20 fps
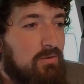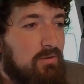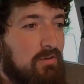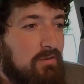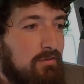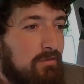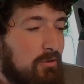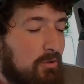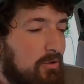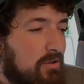or
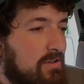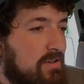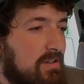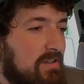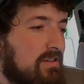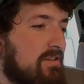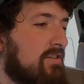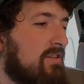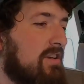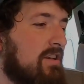the floors
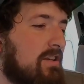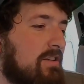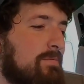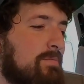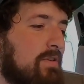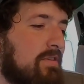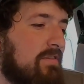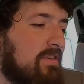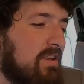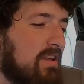didn't turn out as
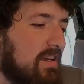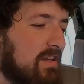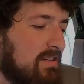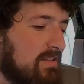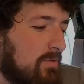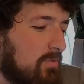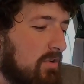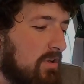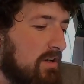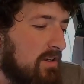perfectly
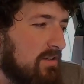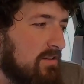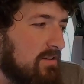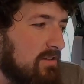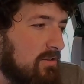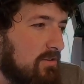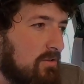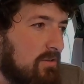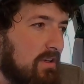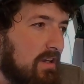as I wanted it
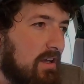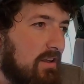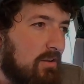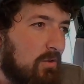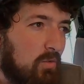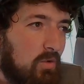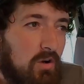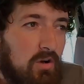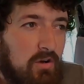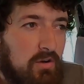to, and now
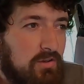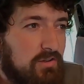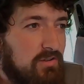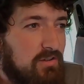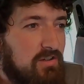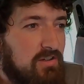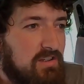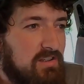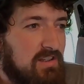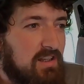the walls
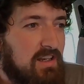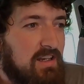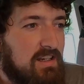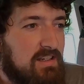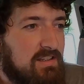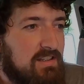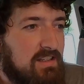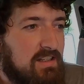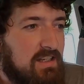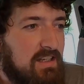are just the
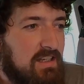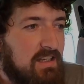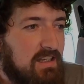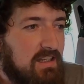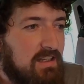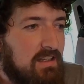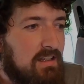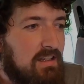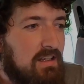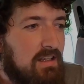next thing,
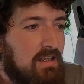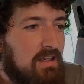and